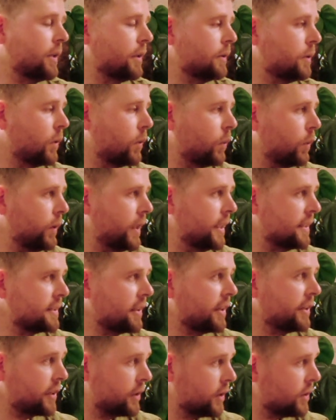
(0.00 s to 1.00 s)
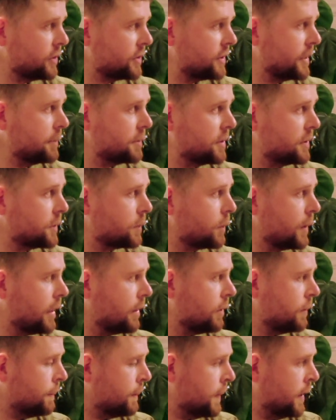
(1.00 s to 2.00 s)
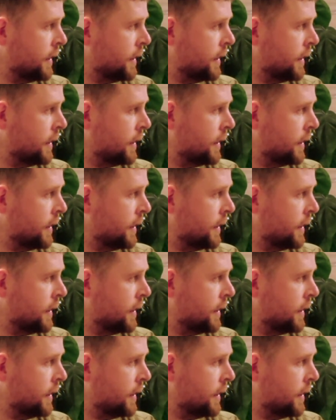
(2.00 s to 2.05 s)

all these kind of concepts as well.